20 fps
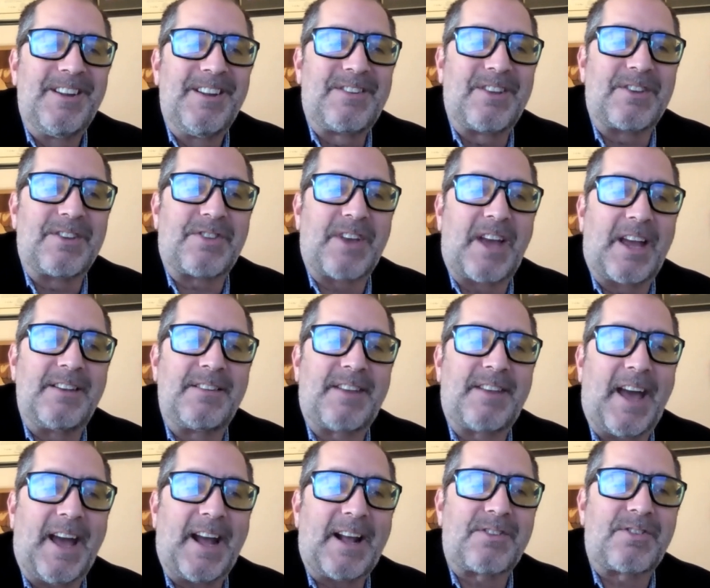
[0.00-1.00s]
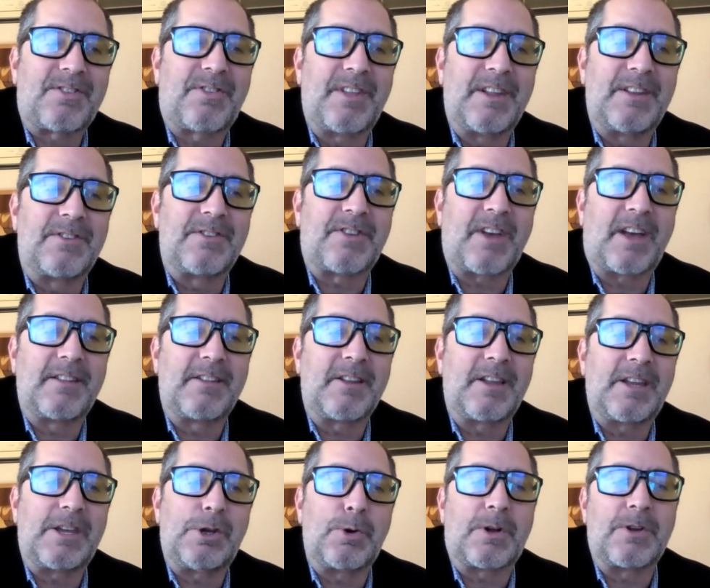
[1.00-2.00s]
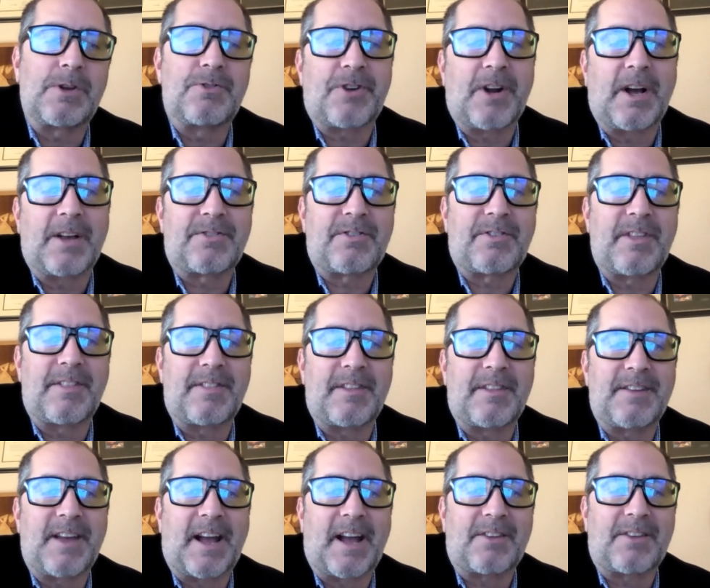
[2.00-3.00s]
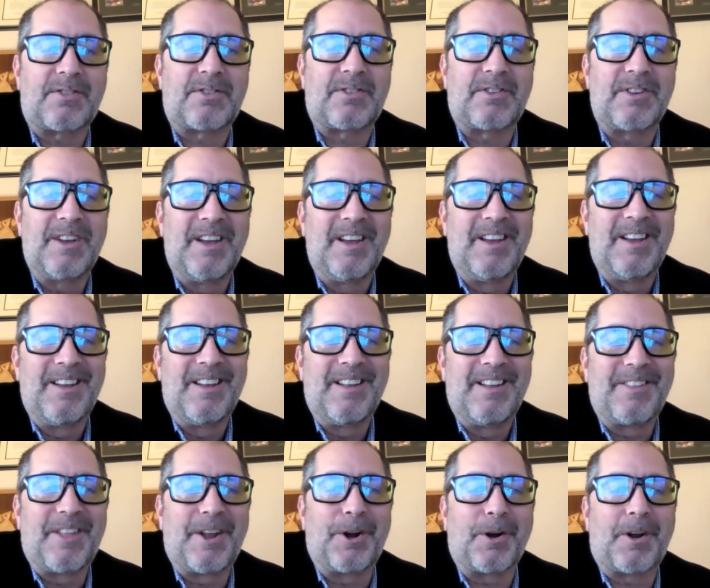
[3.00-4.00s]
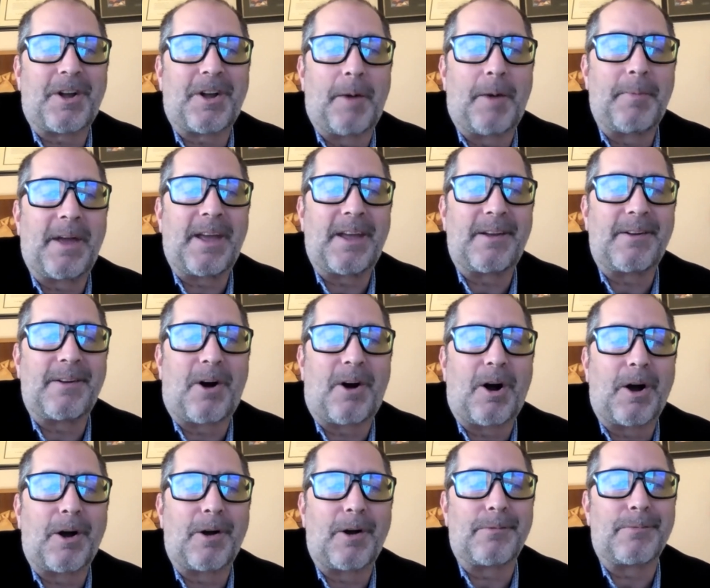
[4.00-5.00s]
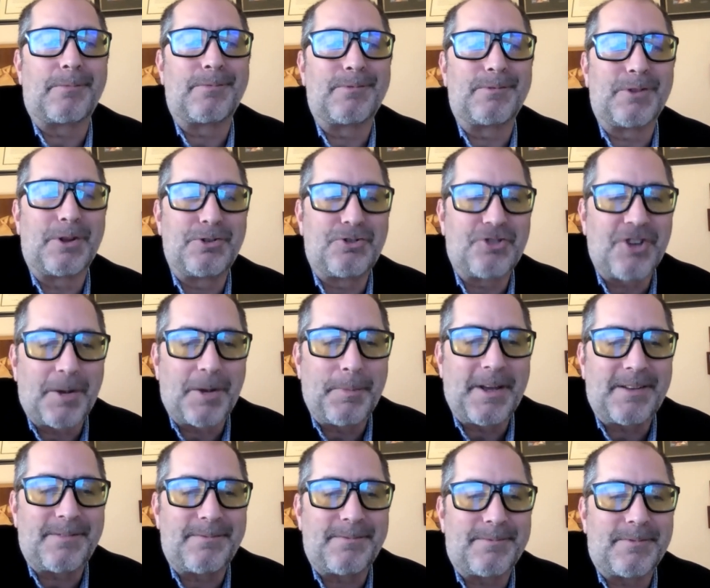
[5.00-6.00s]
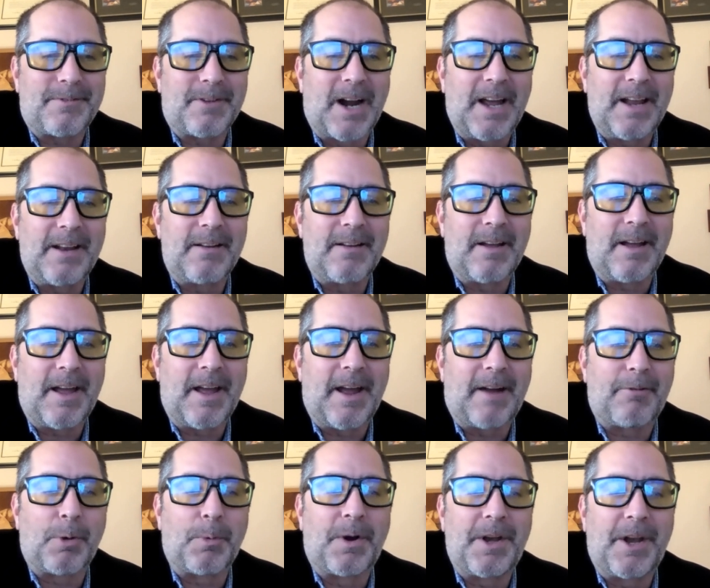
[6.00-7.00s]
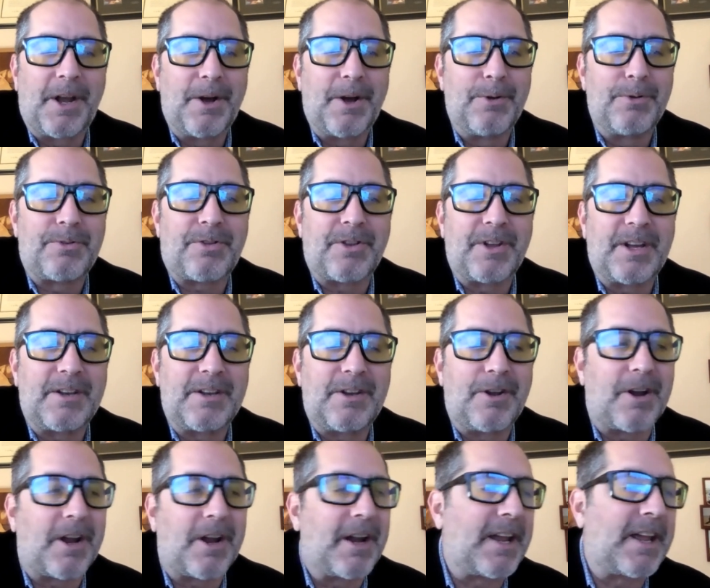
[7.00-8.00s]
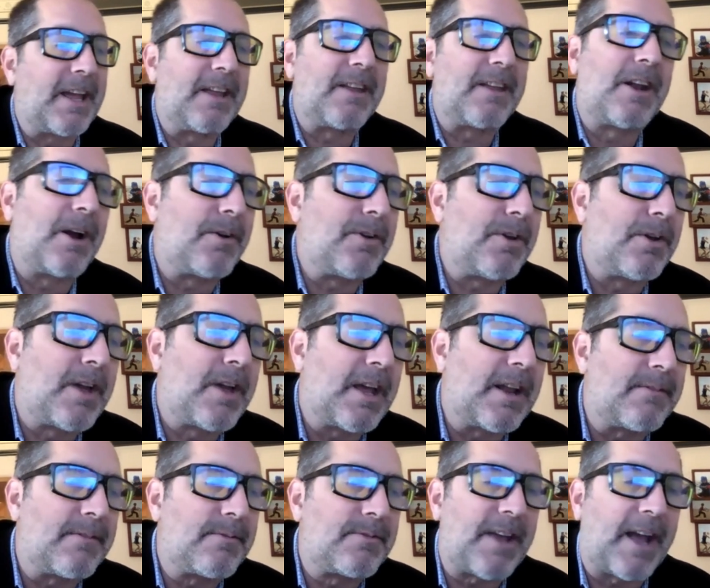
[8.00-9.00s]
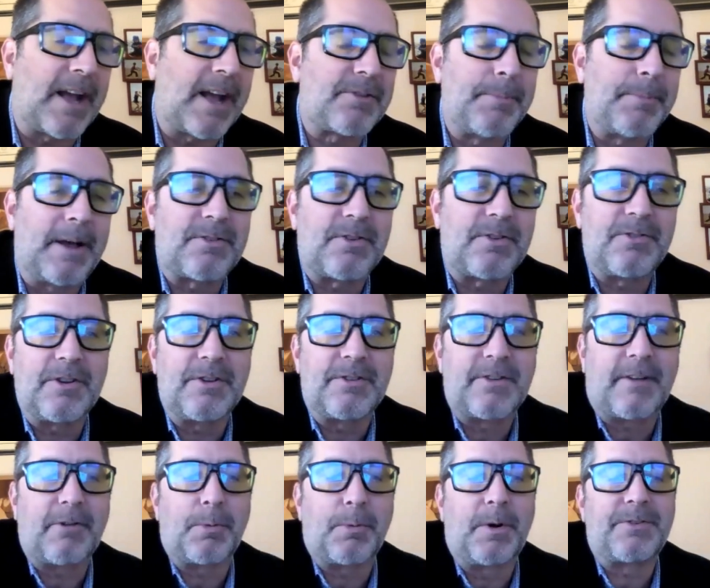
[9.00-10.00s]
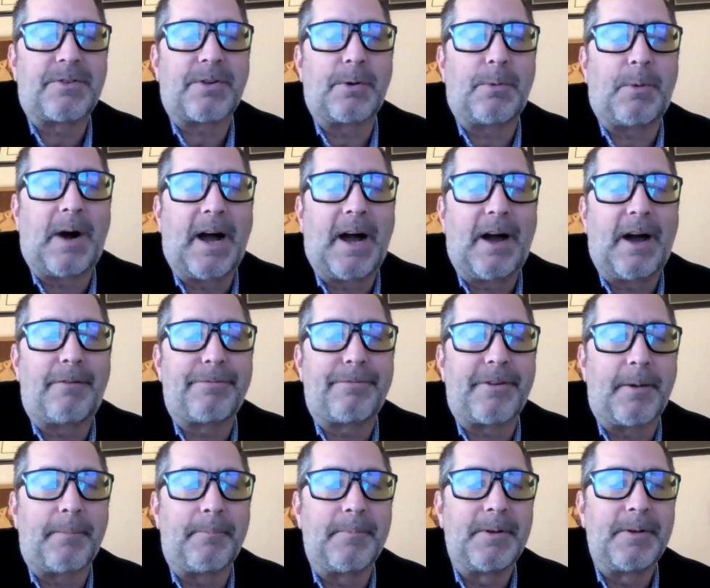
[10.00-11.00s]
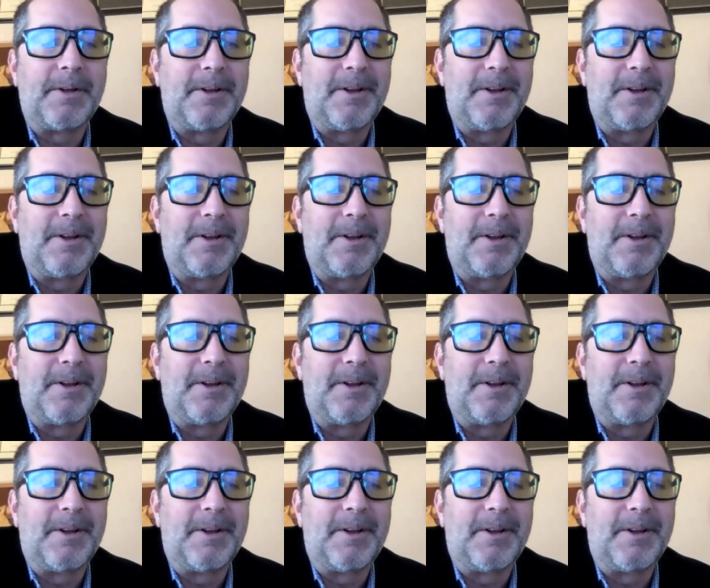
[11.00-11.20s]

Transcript: to send texts, then suddenly you can trust that the texts that are coming are legitimate, right? Everyone knows that you're going to get, you get text messages every once in a while from